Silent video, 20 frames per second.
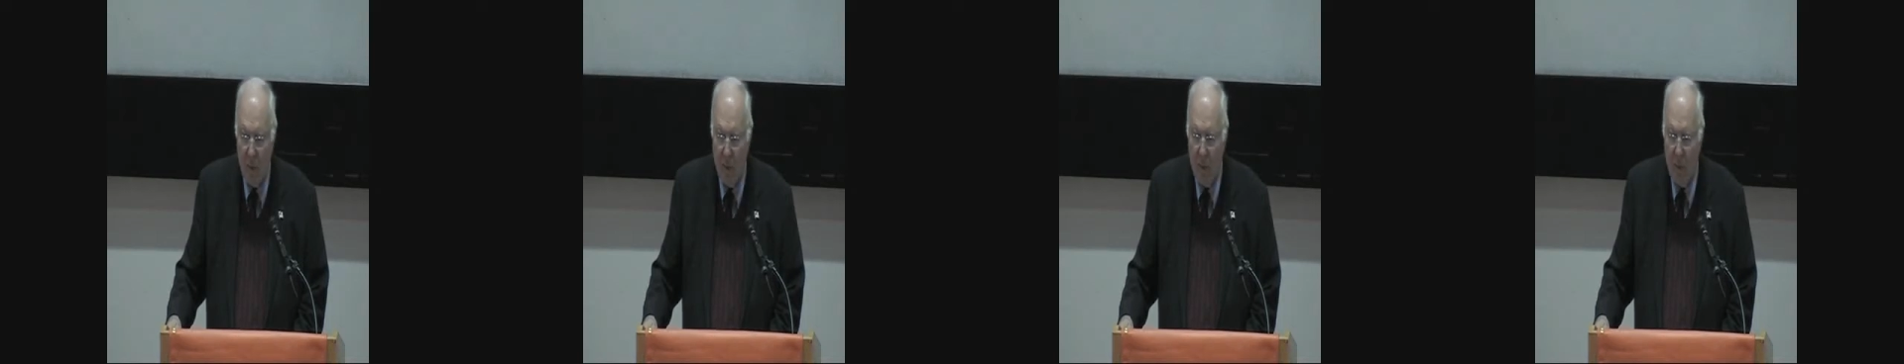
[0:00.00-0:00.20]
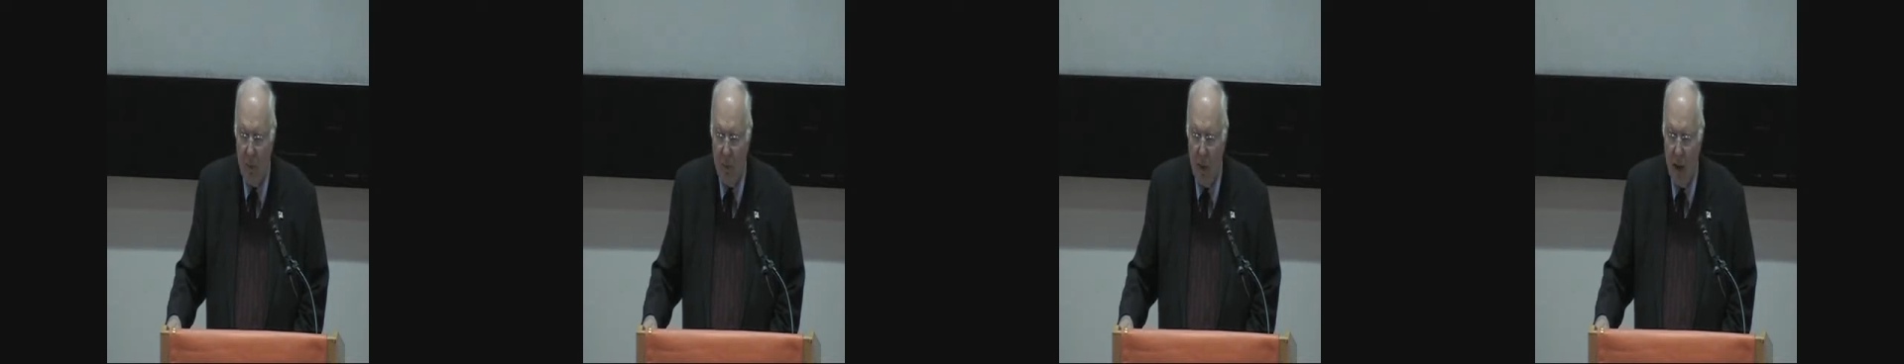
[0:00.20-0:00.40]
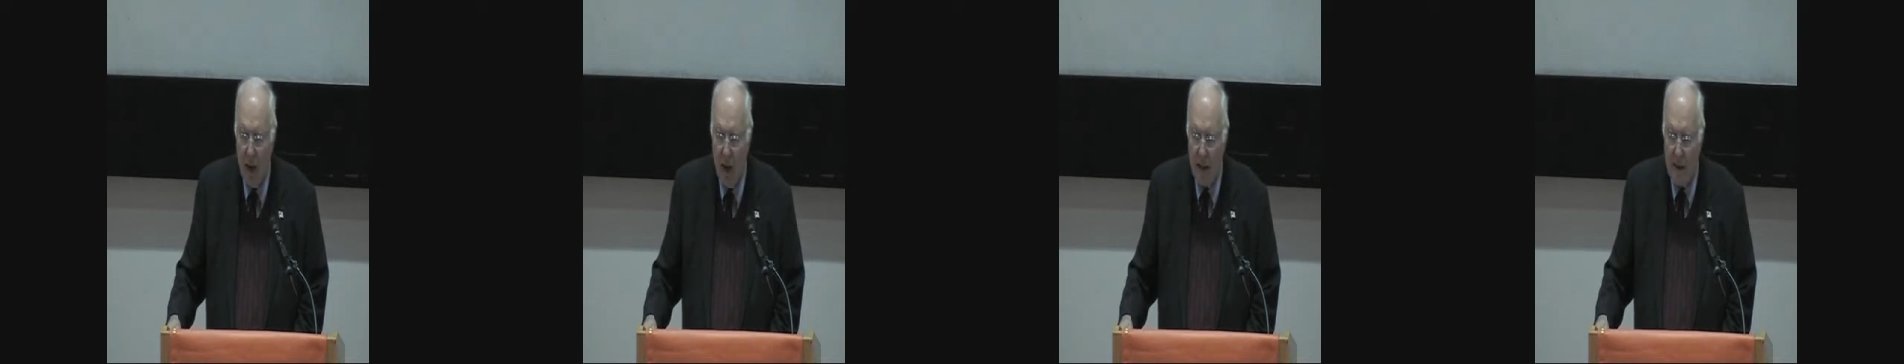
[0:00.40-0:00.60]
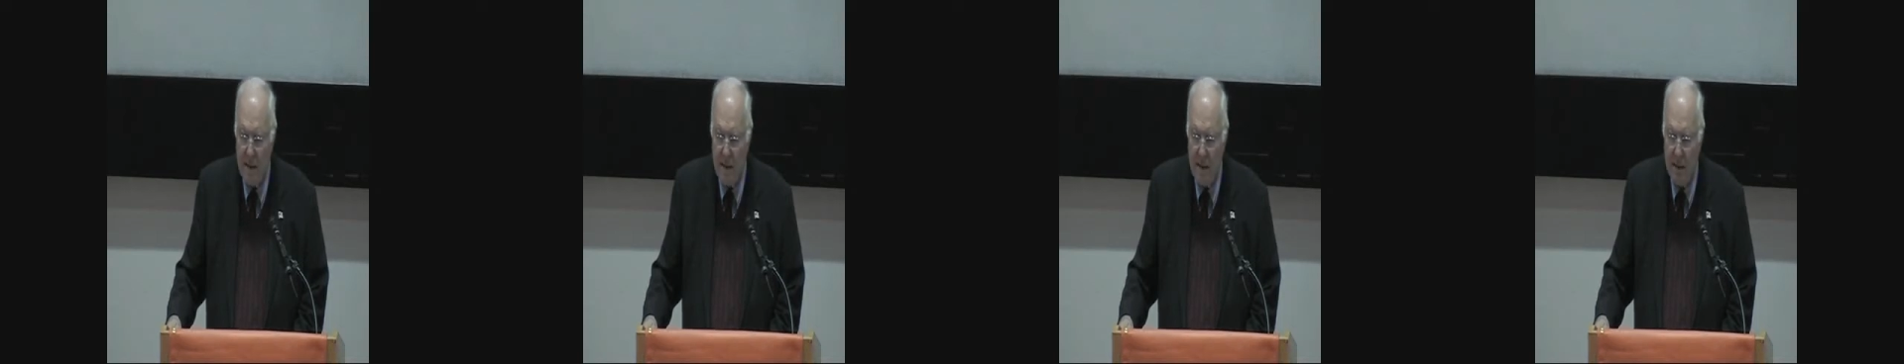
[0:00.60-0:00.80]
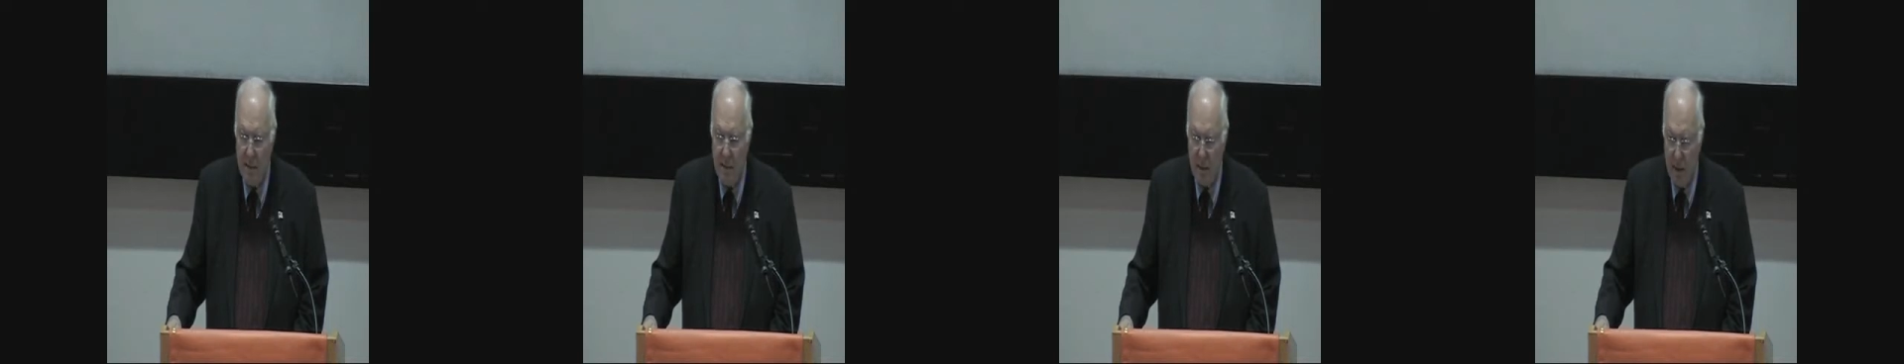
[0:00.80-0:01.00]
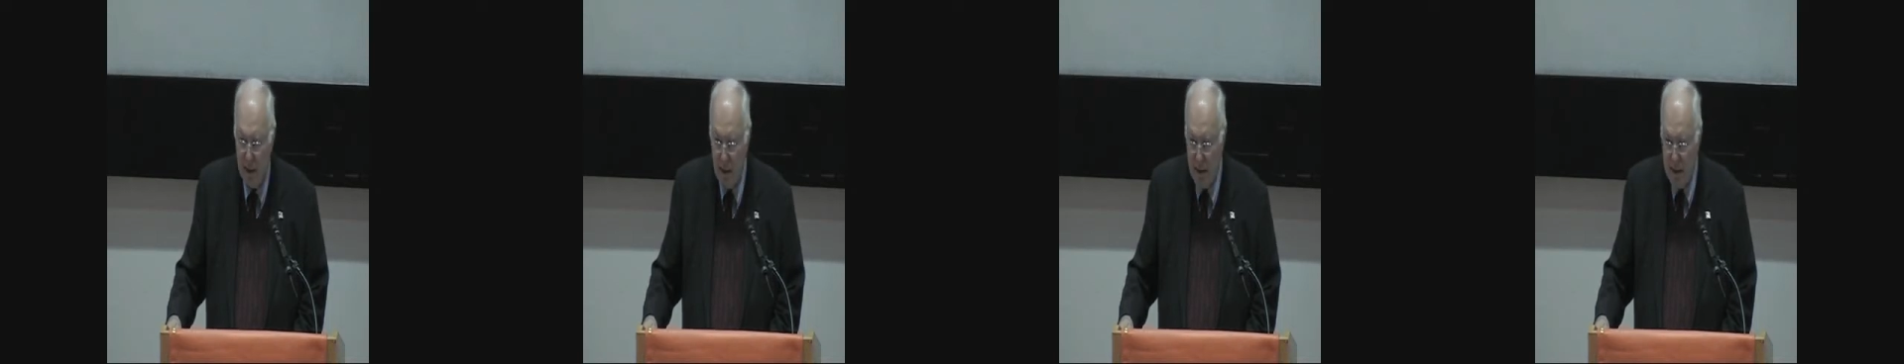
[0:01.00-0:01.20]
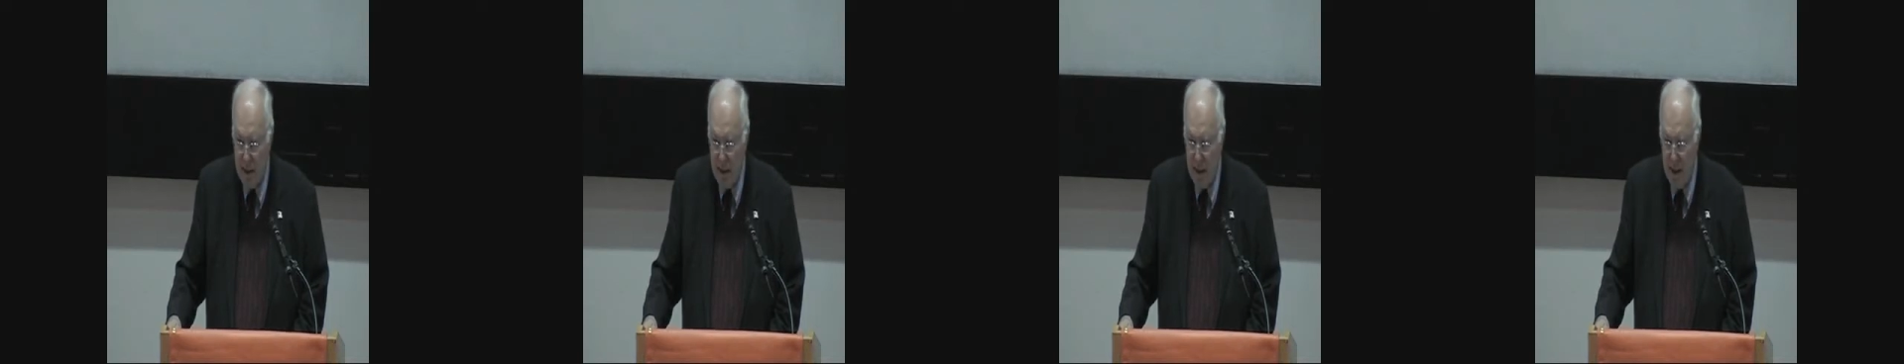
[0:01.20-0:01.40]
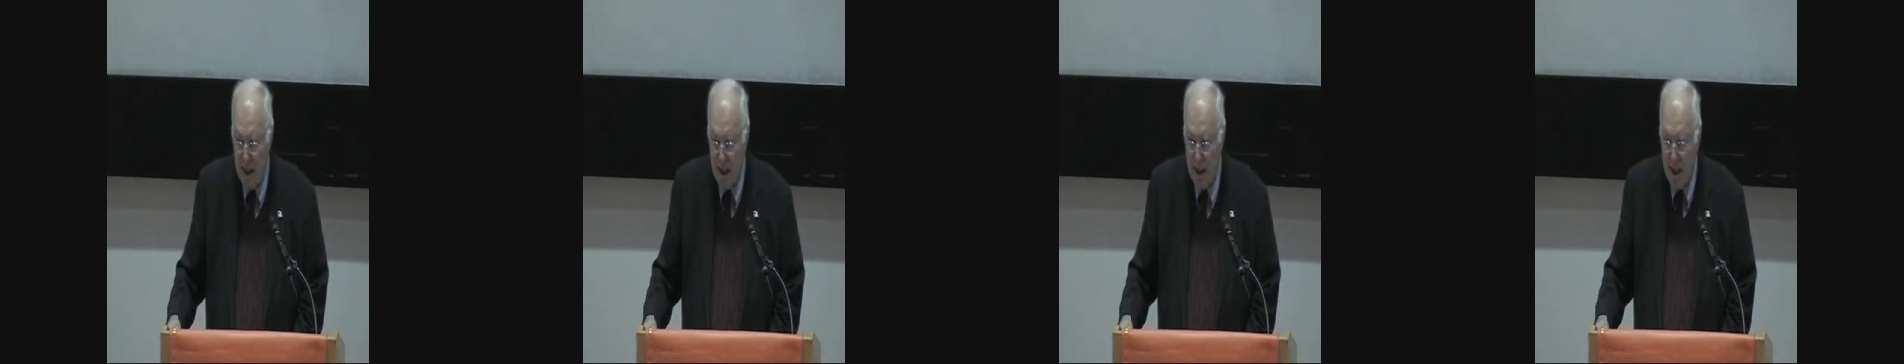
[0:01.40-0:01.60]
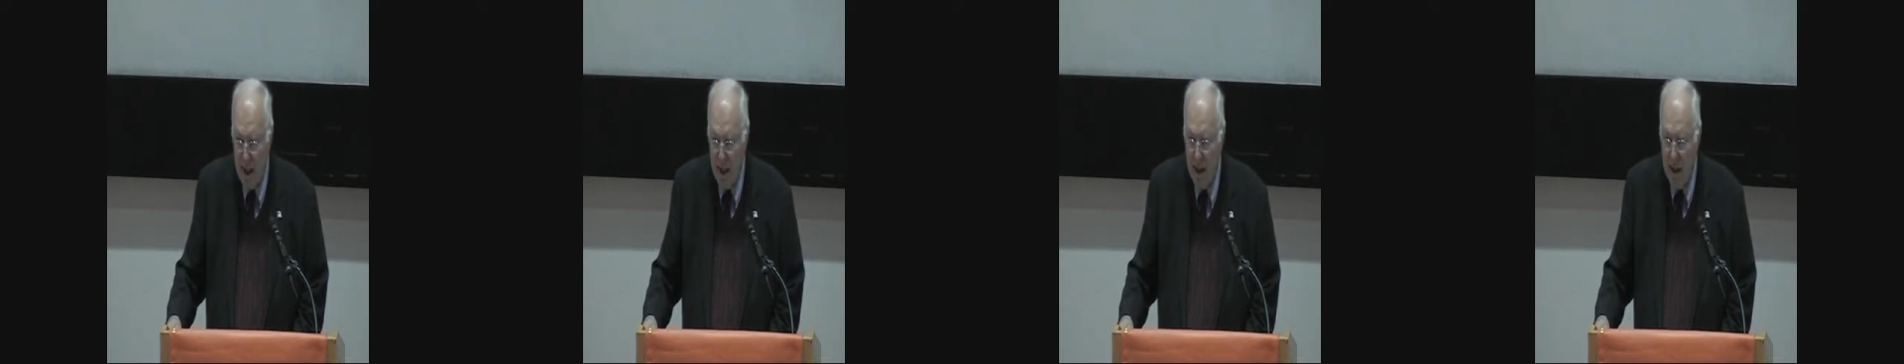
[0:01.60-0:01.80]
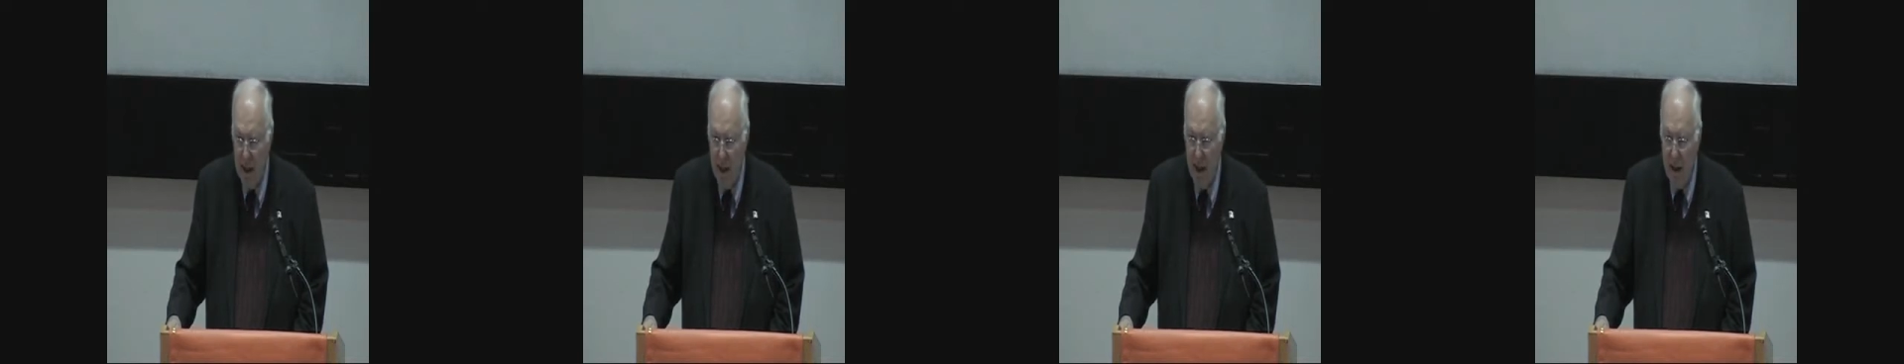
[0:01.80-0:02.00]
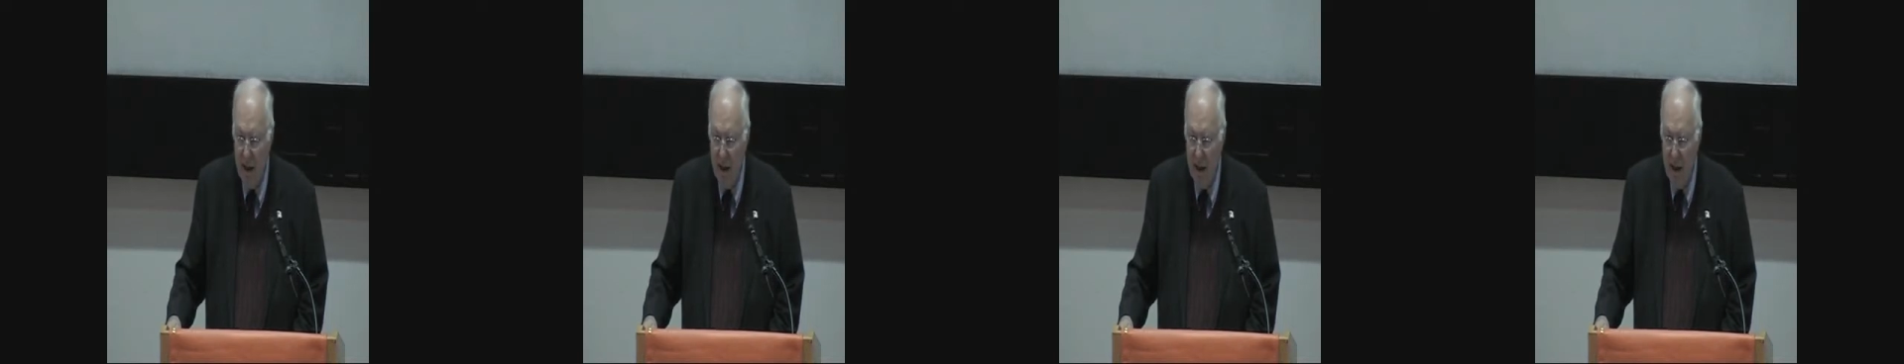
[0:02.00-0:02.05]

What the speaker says: people ask, at least today,